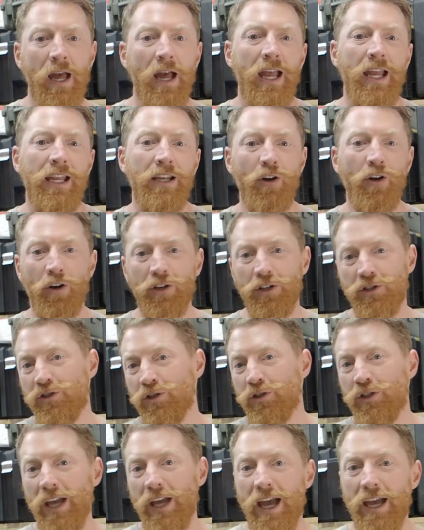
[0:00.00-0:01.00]
In order to
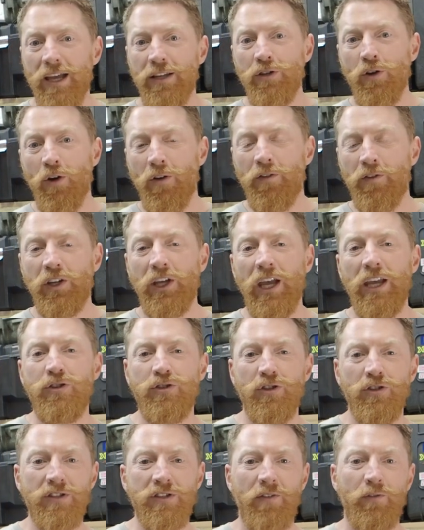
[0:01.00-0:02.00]
get
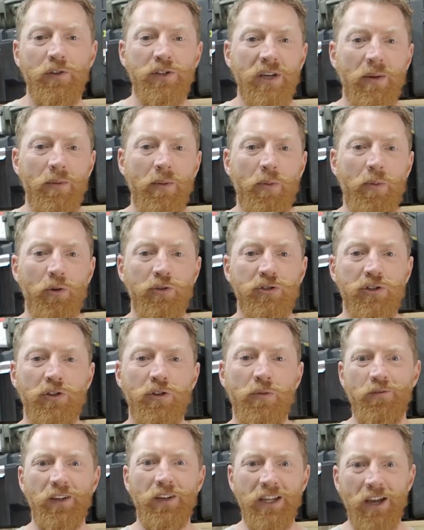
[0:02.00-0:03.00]
notifications every time we post a new
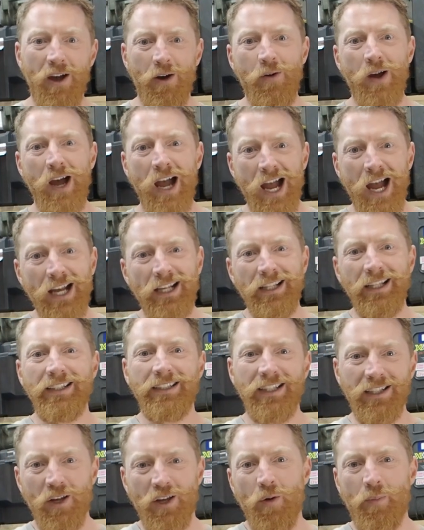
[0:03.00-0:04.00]
video, click the
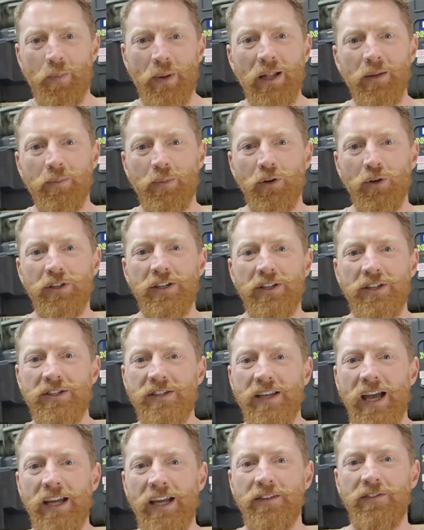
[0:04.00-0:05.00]
little bell button at the
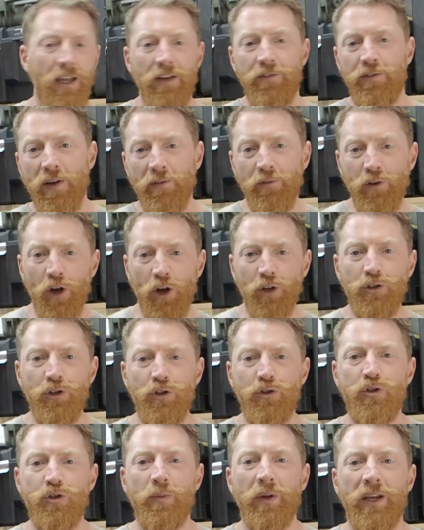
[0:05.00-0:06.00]
side of it. If you haven't got a
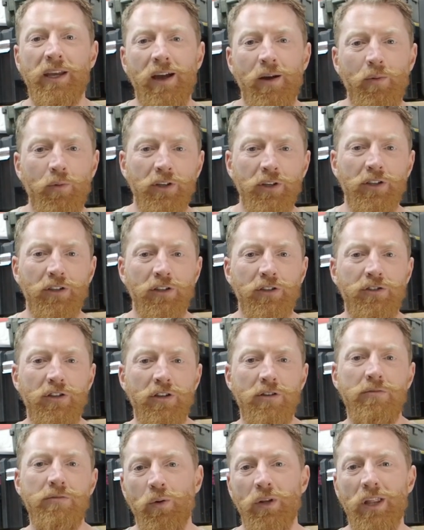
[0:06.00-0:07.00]
YouTube account, what are you going to do?
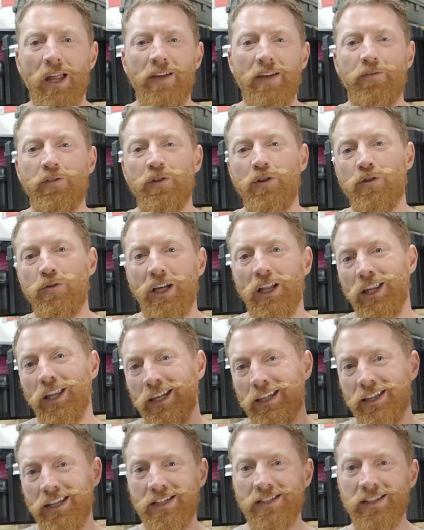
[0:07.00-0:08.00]
Well, if you click
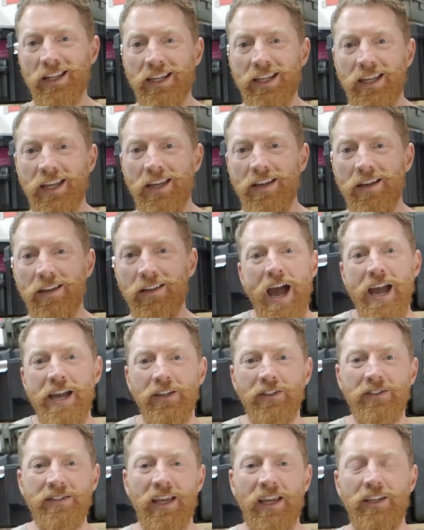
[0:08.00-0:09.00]
this link here, it'll
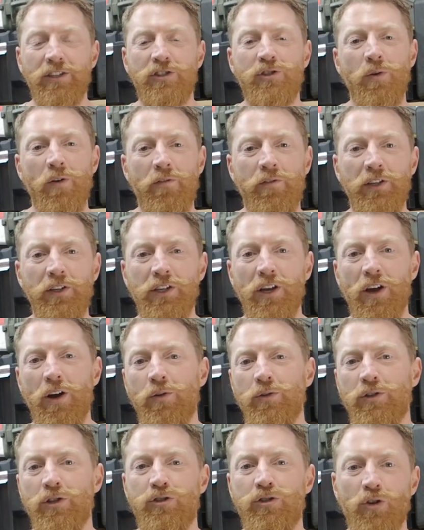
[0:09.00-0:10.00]
take you to a video
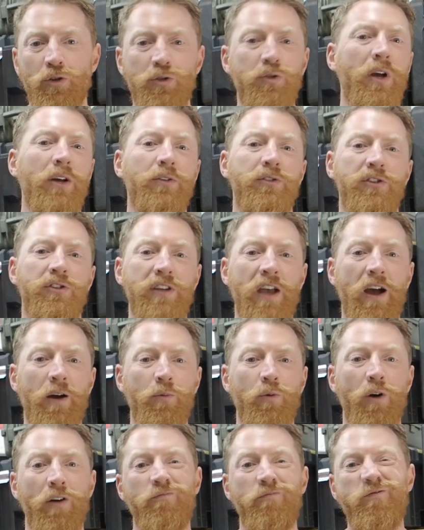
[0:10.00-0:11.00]
that shows you how to set up
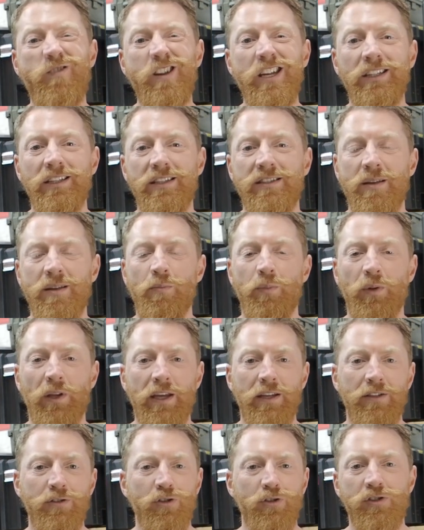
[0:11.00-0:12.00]
one really simply.
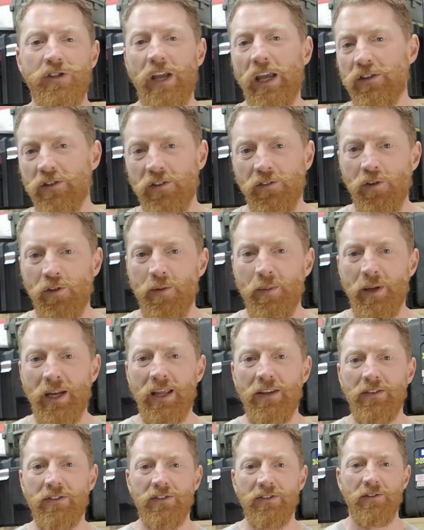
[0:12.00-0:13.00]
Just takes a few minutes.